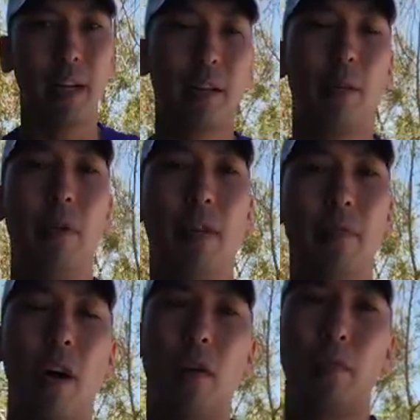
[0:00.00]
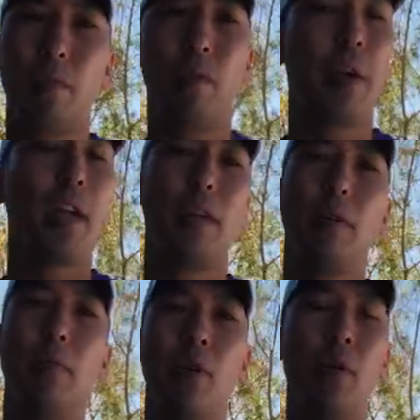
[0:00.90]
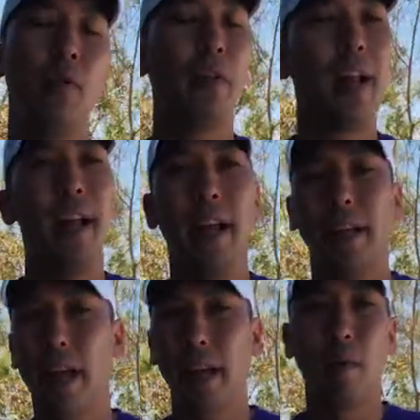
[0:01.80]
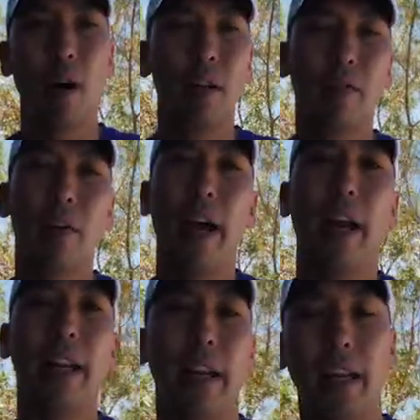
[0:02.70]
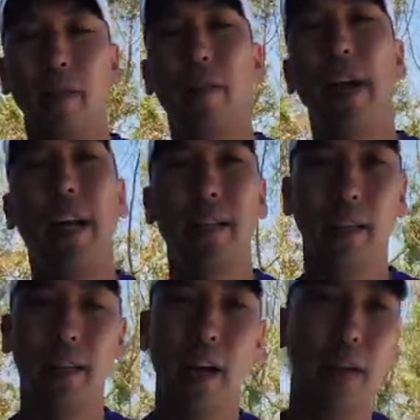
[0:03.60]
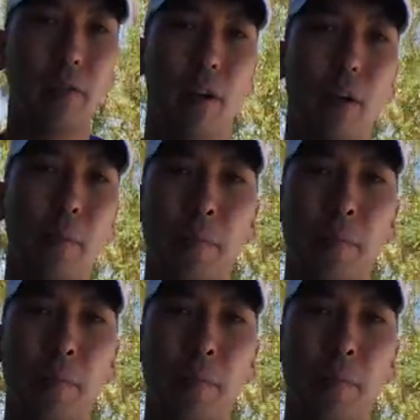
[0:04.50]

that's gonna be involved from you making your move, getting qualified and getting your financing done. So